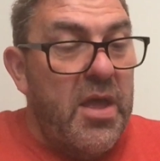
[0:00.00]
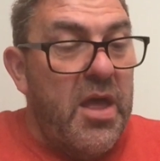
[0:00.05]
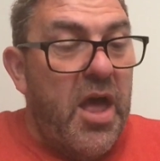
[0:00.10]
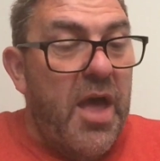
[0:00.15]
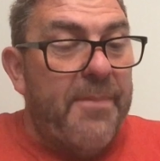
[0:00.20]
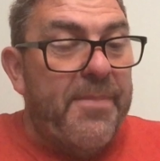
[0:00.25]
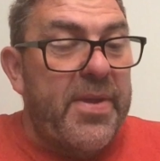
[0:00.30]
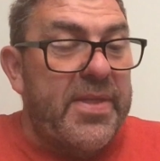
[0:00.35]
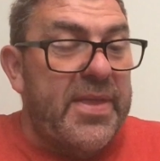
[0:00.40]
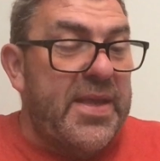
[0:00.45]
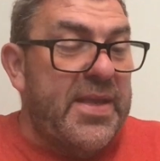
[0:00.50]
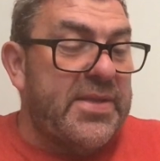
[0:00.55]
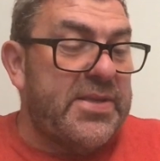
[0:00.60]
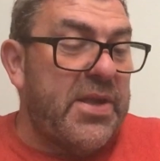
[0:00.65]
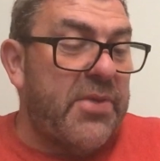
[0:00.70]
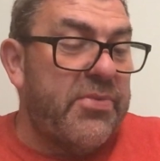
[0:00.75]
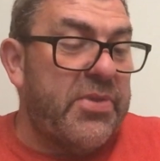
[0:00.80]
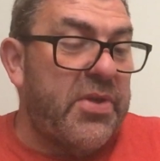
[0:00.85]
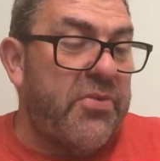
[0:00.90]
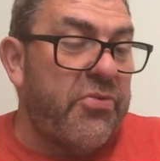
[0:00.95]
I picked these
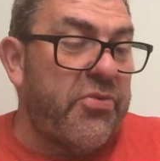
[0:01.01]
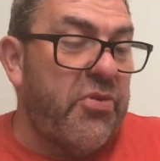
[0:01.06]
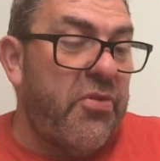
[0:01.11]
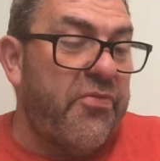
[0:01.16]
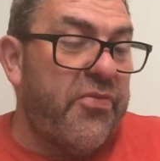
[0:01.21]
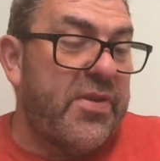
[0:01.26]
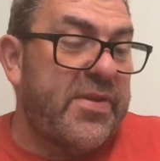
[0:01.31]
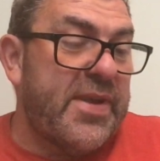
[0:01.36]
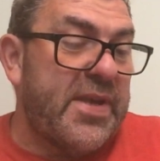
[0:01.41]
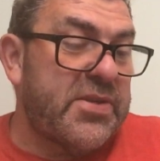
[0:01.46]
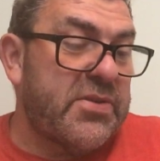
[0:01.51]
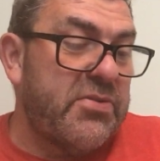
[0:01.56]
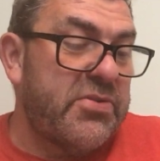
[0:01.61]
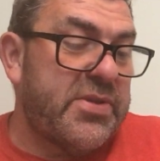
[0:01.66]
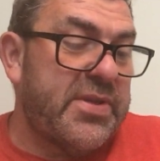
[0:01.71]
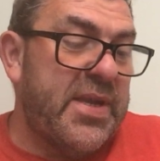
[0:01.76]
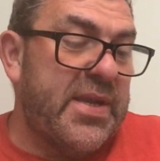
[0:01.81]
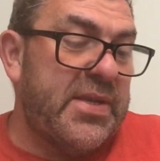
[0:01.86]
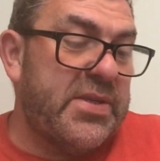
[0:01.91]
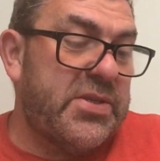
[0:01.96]
up when they were on offer at Tesco.
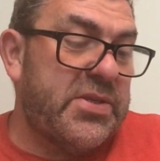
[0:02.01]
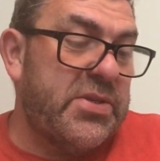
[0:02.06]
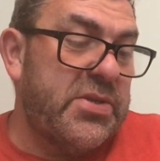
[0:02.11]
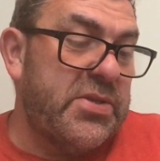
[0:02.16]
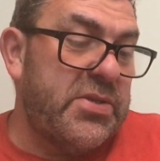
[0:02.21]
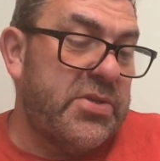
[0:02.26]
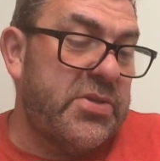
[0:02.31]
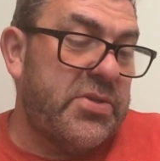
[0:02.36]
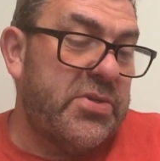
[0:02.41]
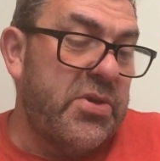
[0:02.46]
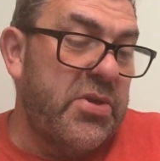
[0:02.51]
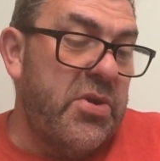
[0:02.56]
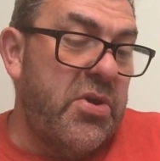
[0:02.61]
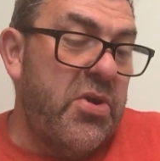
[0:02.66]
Skinksters